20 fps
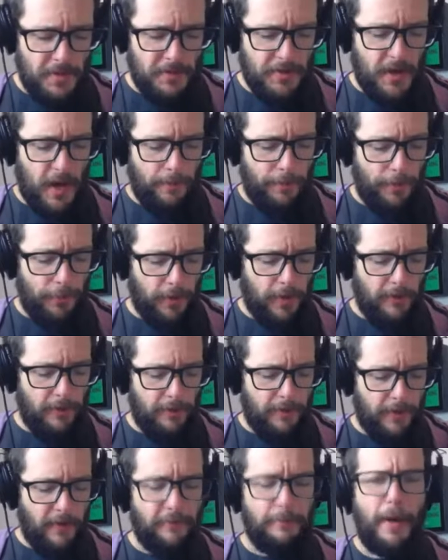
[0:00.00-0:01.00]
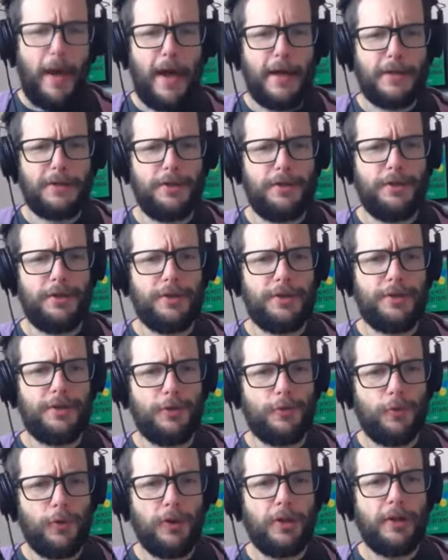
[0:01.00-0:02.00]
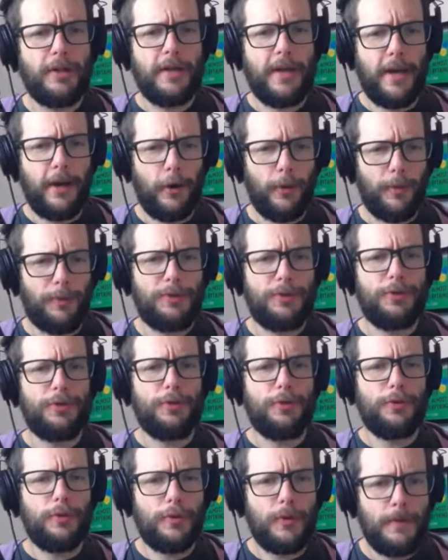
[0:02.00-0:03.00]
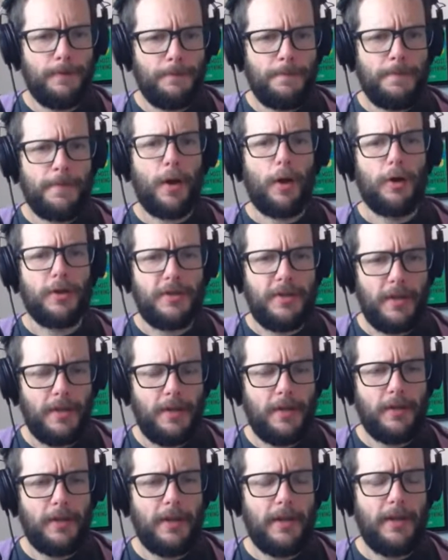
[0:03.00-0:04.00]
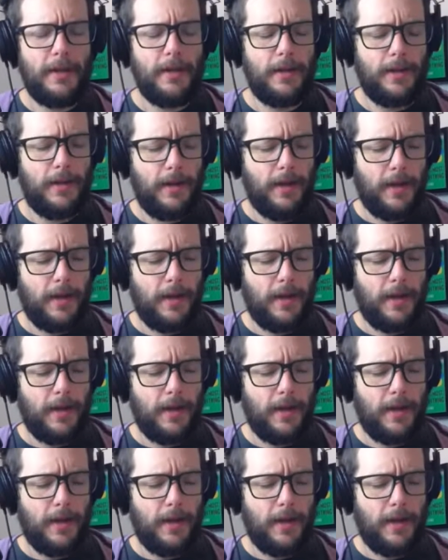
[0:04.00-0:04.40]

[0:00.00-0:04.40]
couple of passages should really help to articulate,